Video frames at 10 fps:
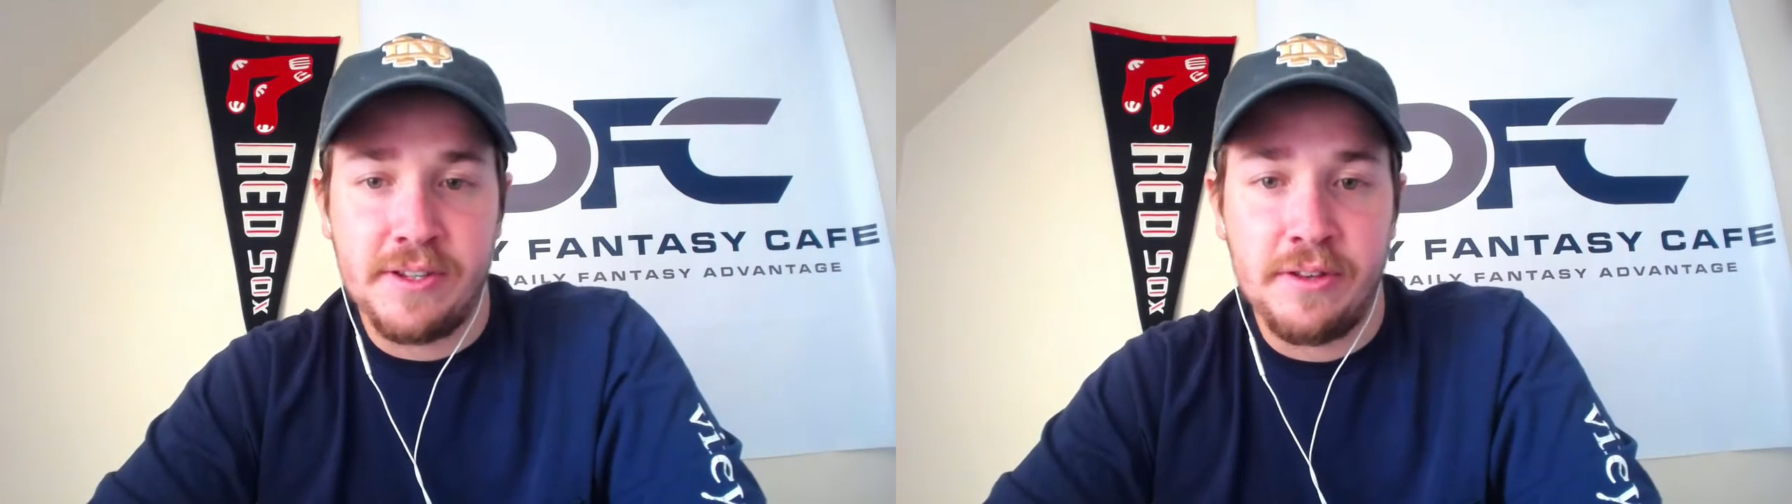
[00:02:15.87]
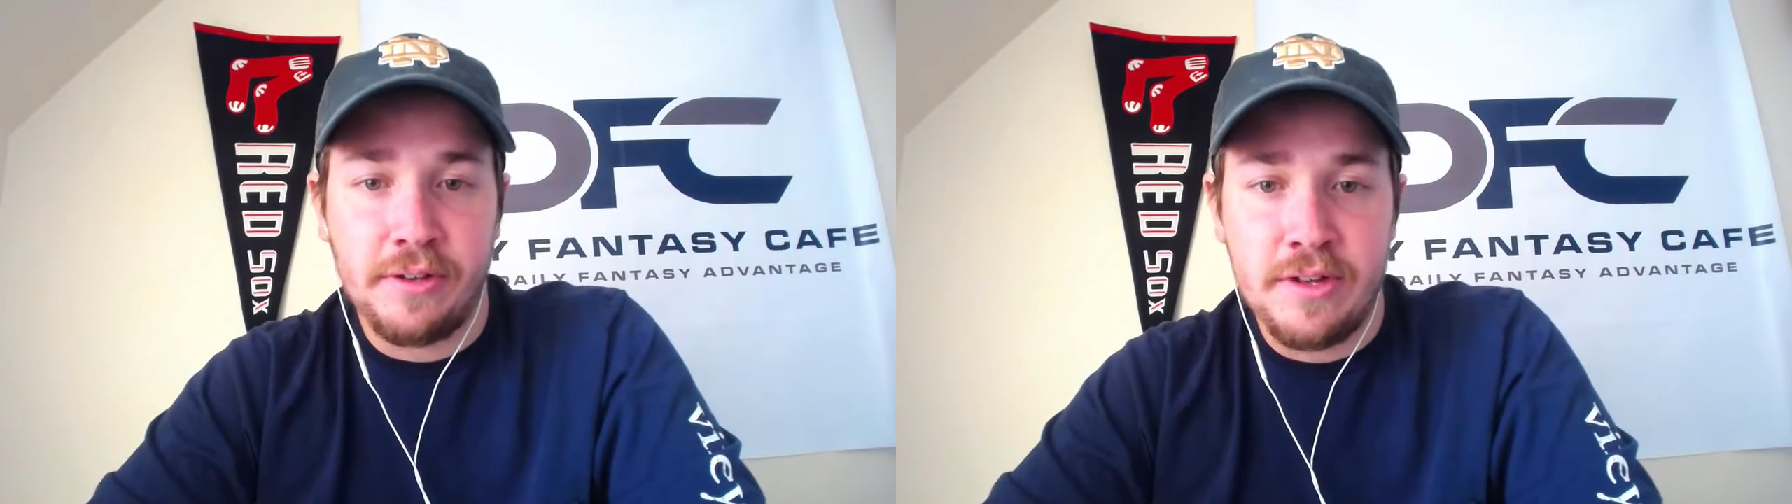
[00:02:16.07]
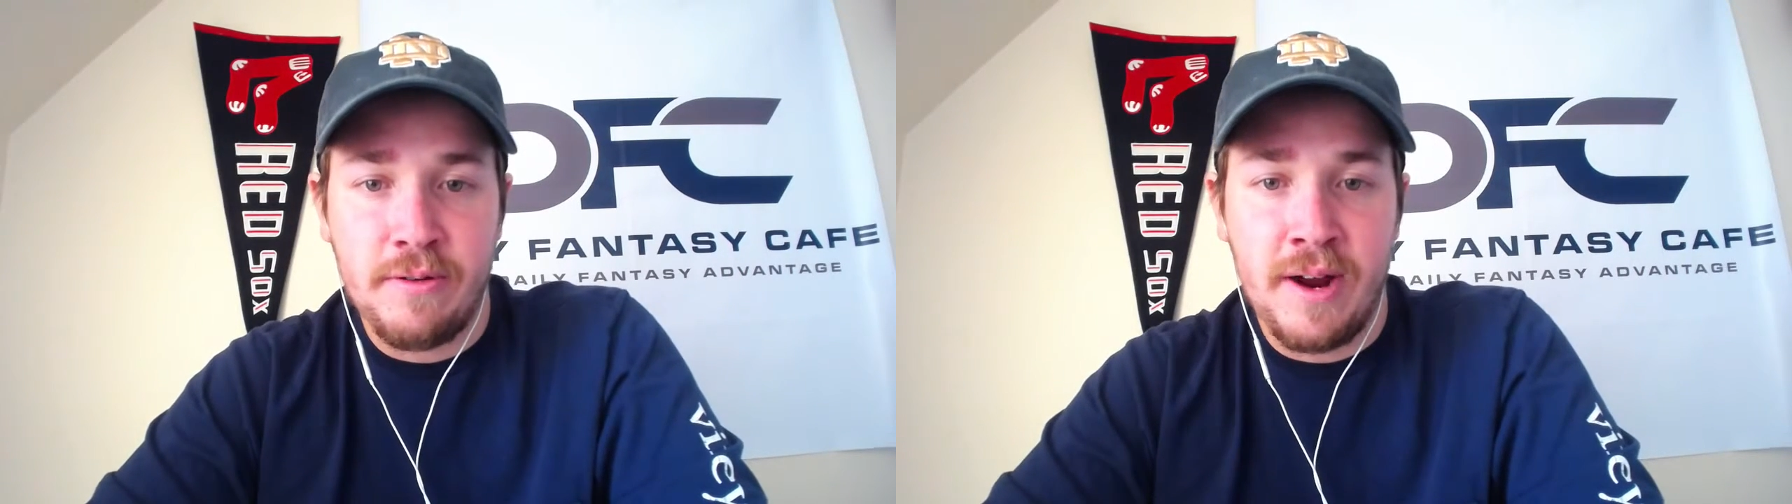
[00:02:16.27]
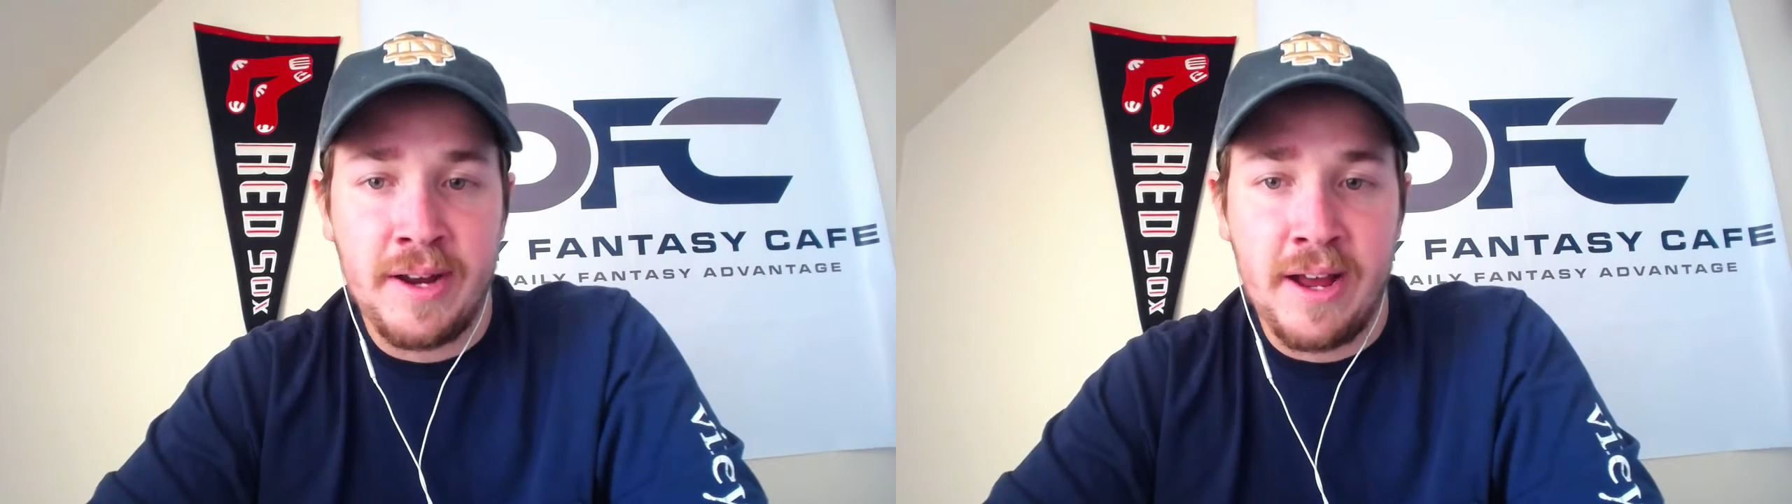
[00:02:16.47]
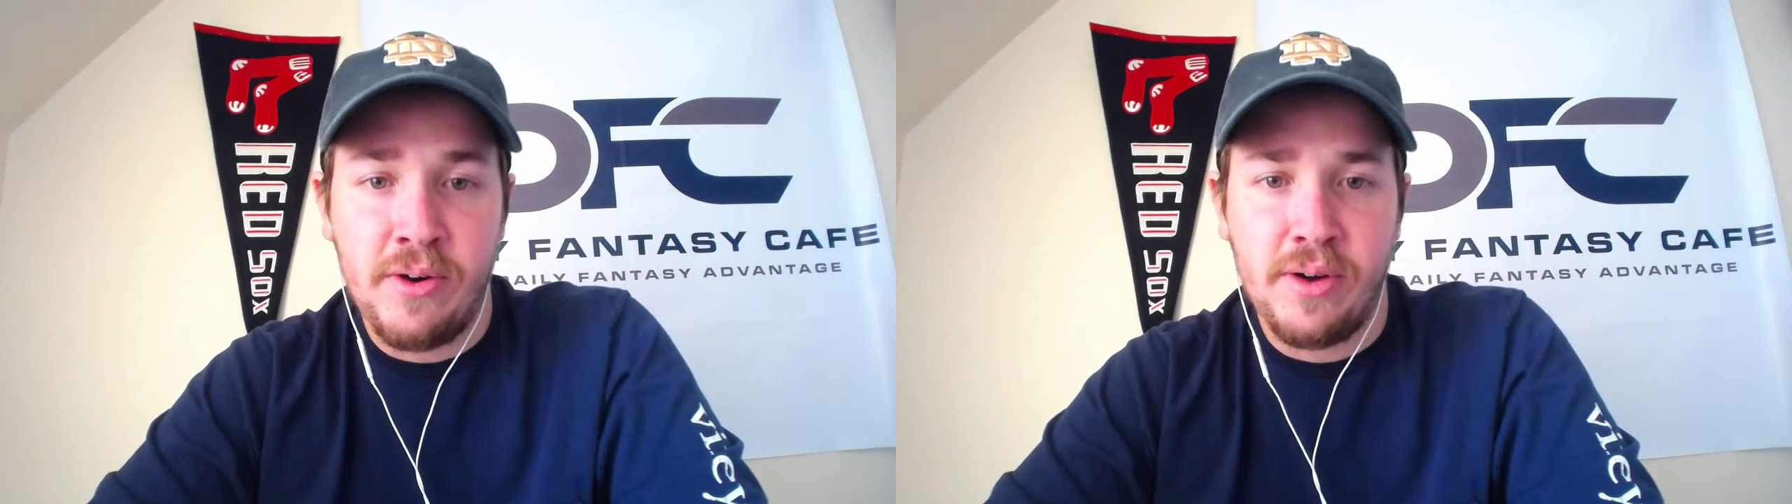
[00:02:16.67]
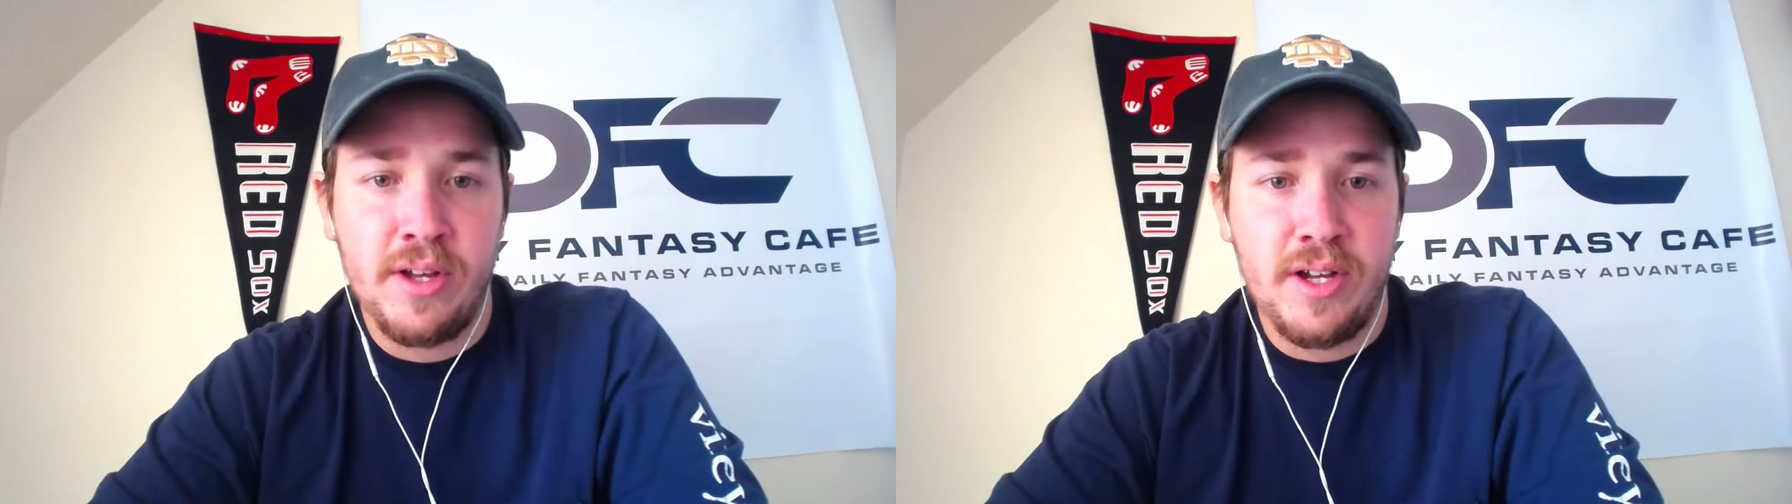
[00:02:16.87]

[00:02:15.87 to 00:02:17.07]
in the league right now.